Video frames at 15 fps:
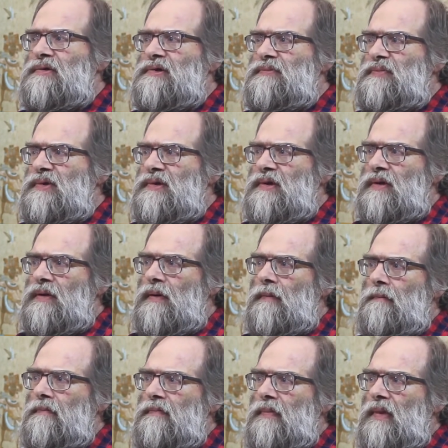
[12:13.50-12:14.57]
was speaking.
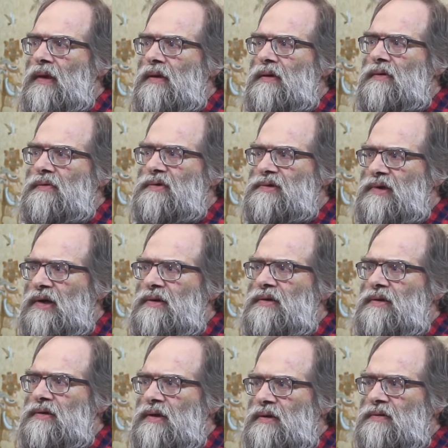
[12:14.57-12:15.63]
He was then
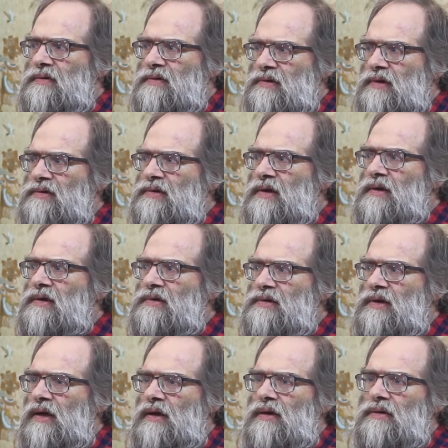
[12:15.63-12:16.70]
the Sarsanga
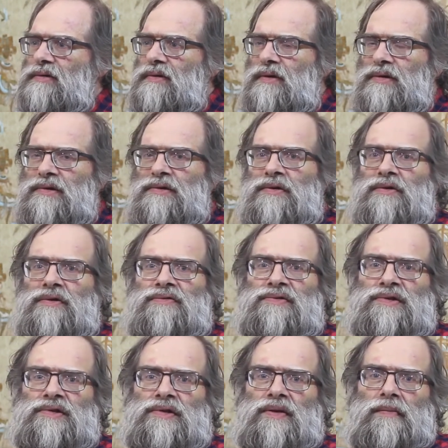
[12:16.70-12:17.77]
Chalak, the leader of
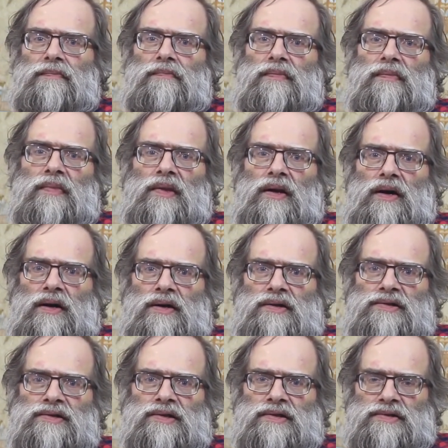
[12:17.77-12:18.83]
the
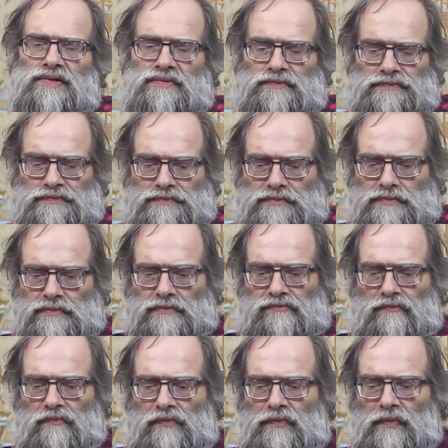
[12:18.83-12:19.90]
RSS.
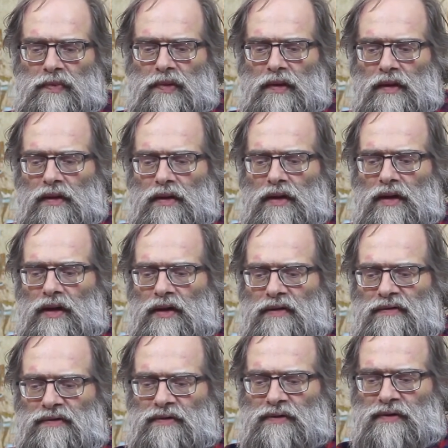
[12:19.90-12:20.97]

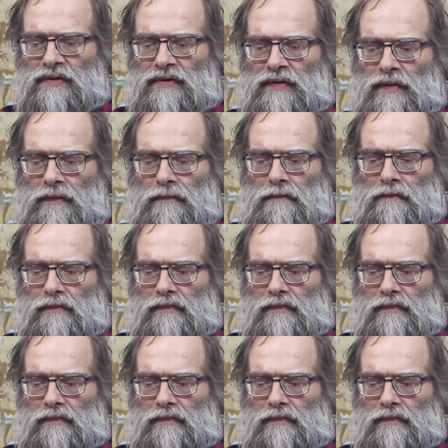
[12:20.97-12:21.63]
And so